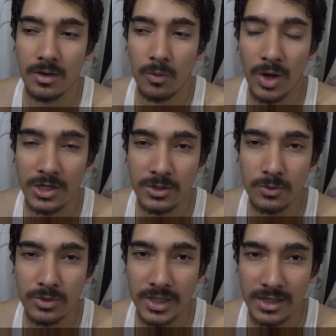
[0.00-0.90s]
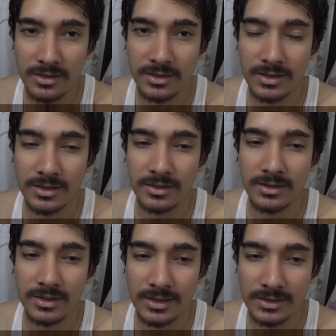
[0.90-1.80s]
what you get
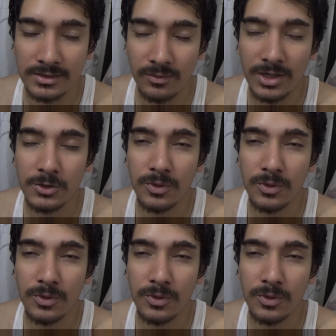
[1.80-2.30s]
what